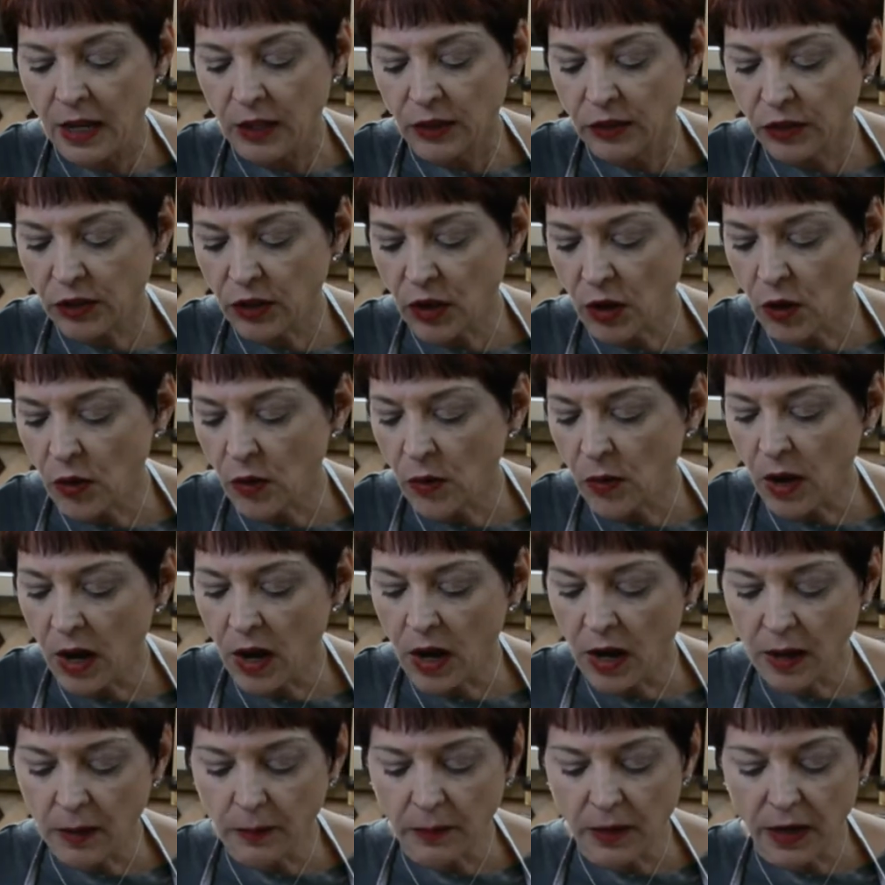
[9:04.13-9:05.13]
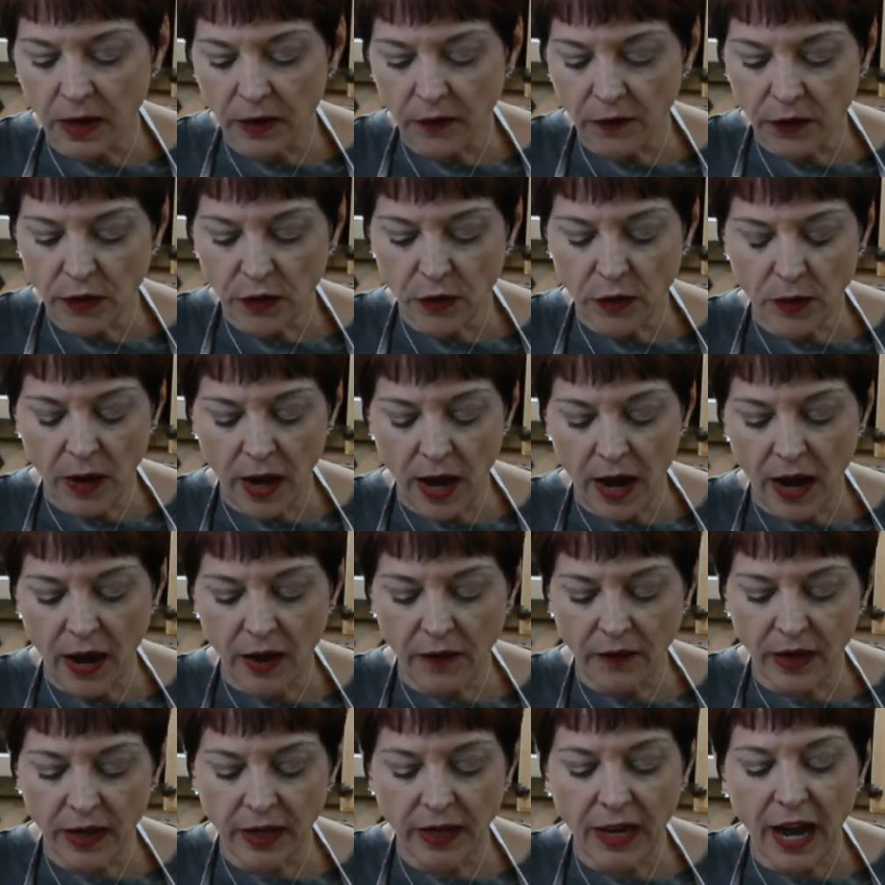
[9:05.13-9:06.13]
So if you
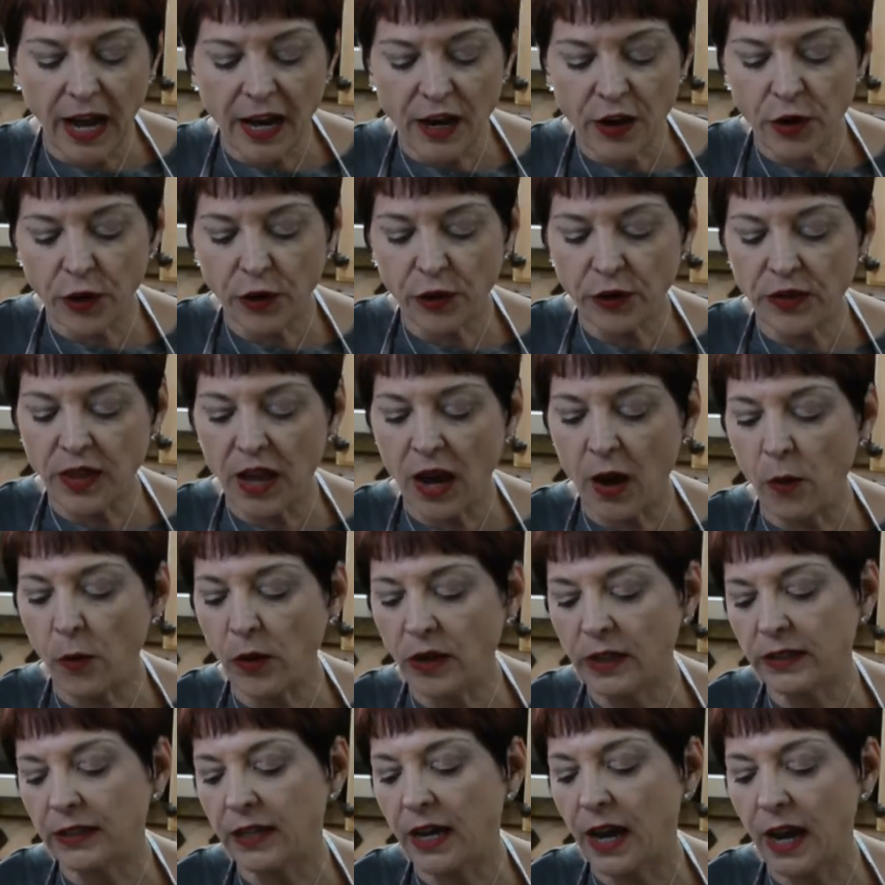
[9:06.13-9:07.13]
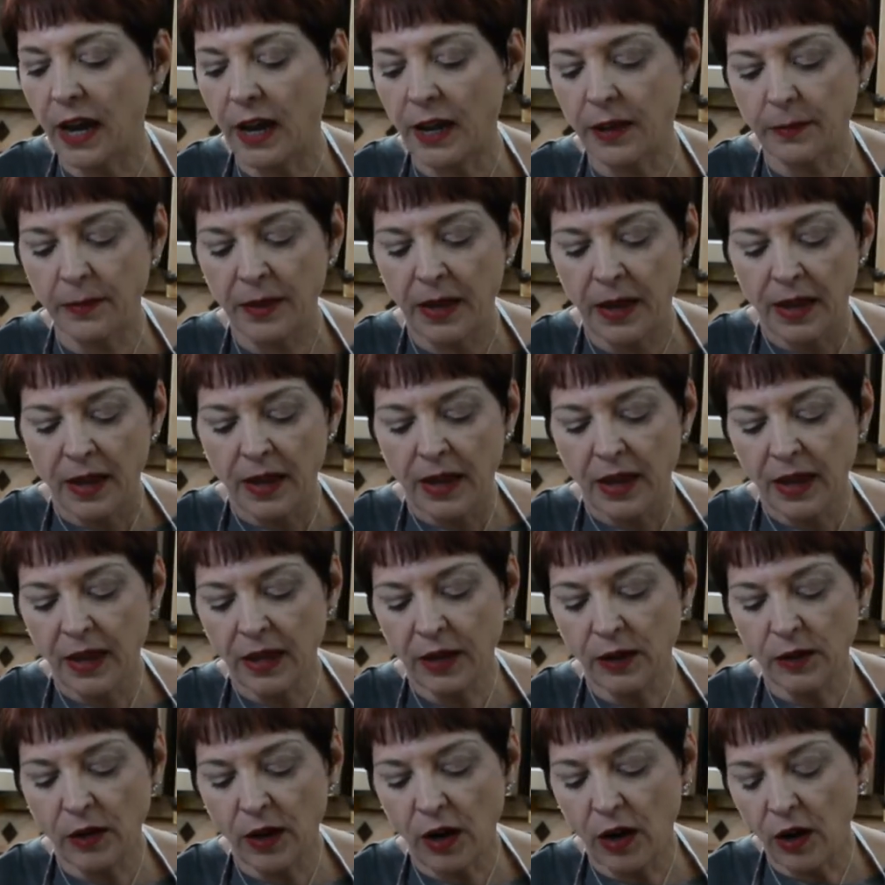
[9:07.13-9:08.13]
have, and I heard that one time,
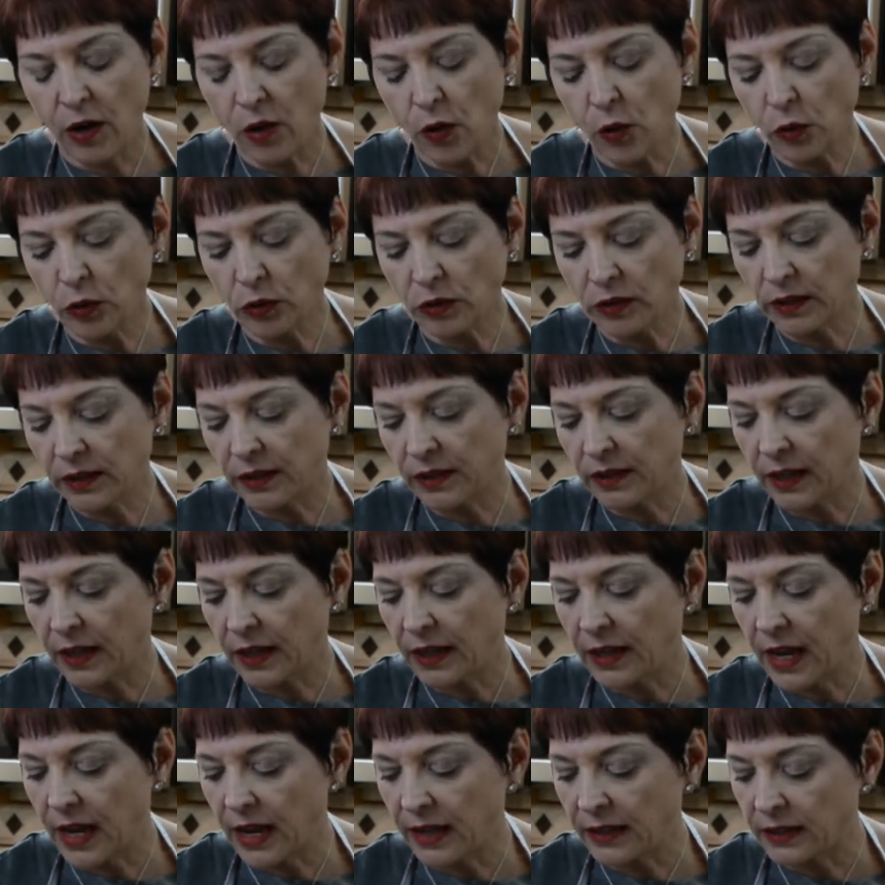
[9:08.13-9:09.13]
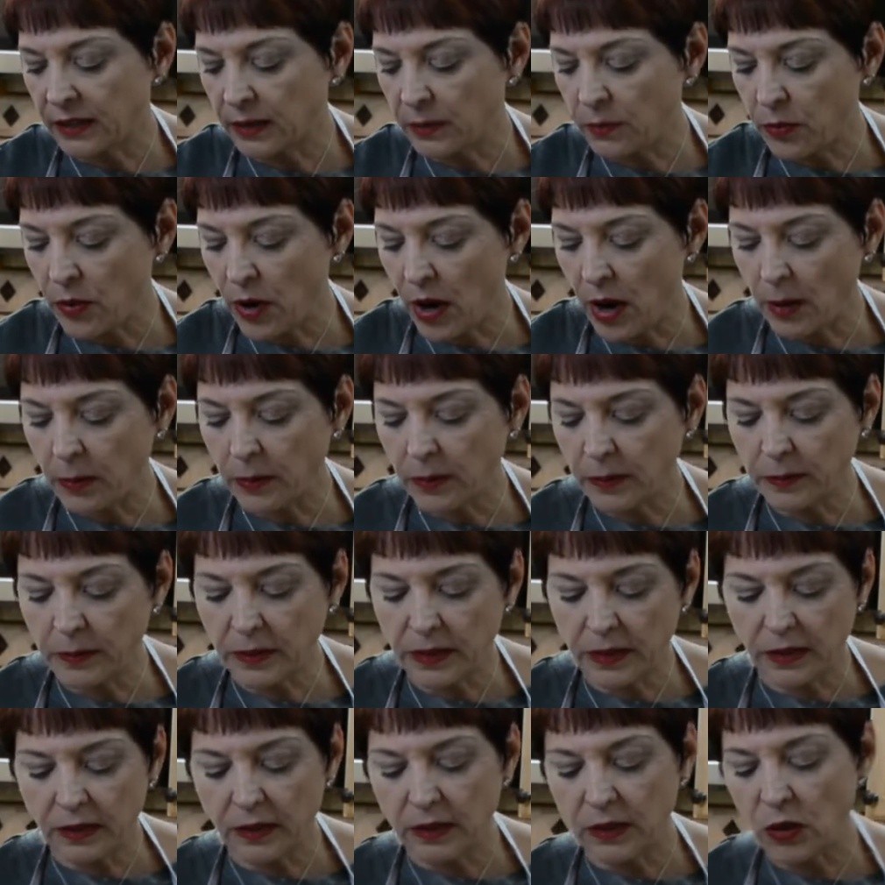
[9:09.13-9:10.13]
and our oldest son had some
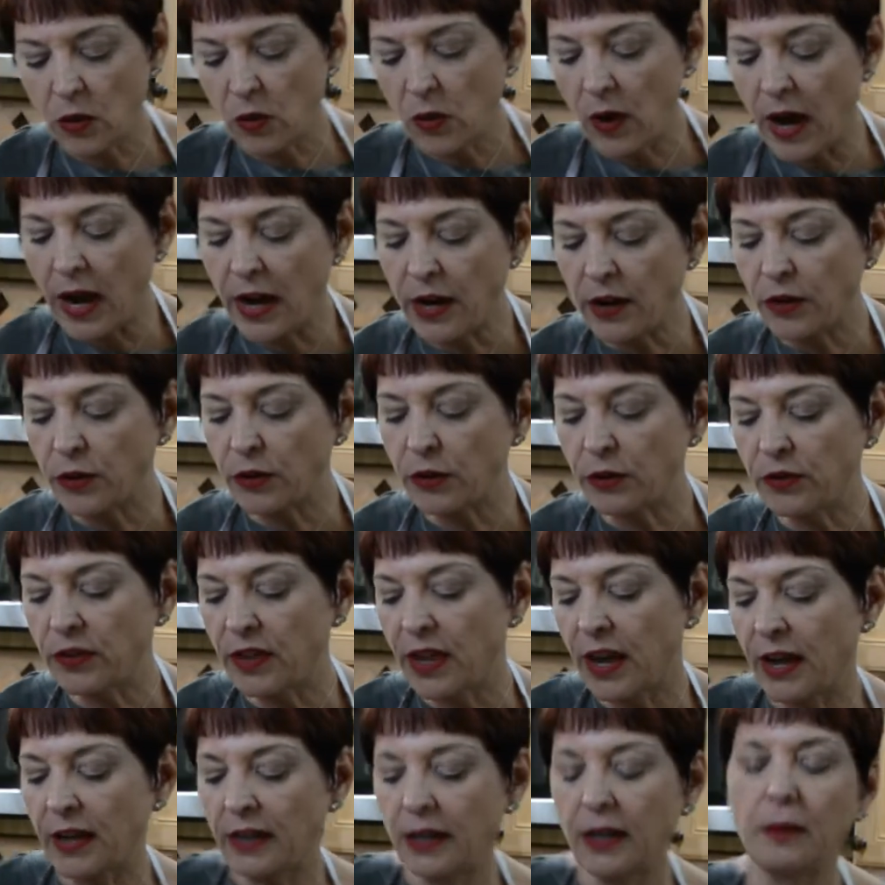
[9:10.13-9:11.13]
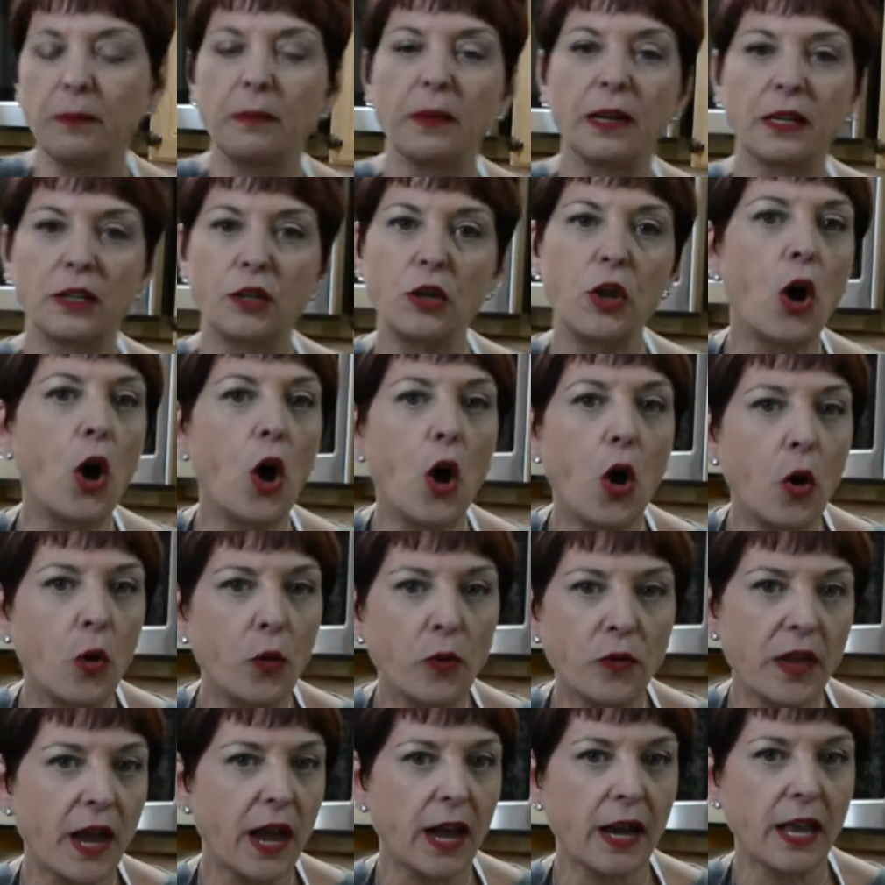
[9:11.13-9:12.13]
problems, and so I heard that and I'm like,
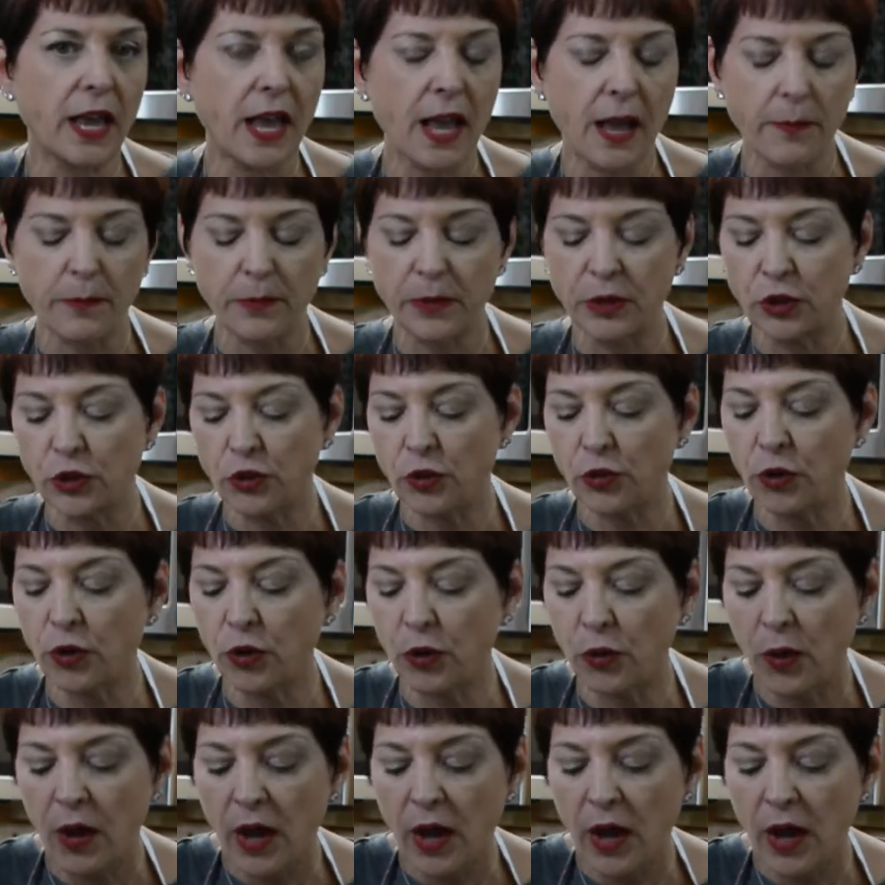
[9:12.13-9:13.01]
no, that can't be true.